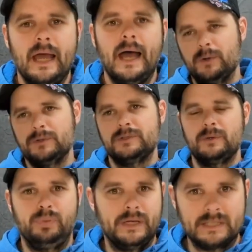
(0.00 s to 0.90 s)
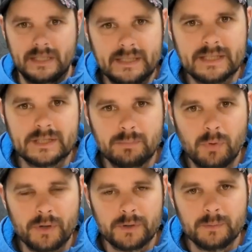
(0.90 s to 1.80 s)
I was bitterly
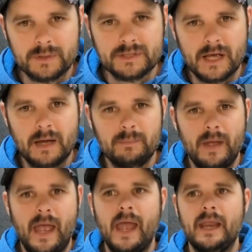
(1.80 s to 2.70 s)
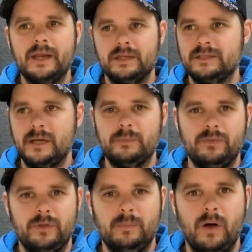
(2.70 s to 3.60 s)
disappointed with some, and some of
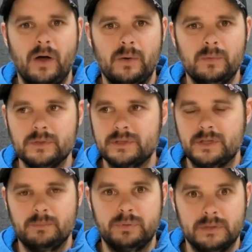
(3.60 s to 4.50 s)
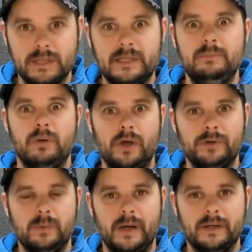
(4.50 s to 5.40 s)
them I was completely blown
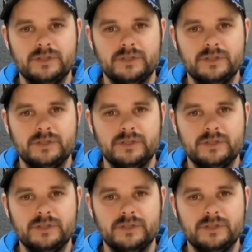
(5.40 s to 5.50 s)
away.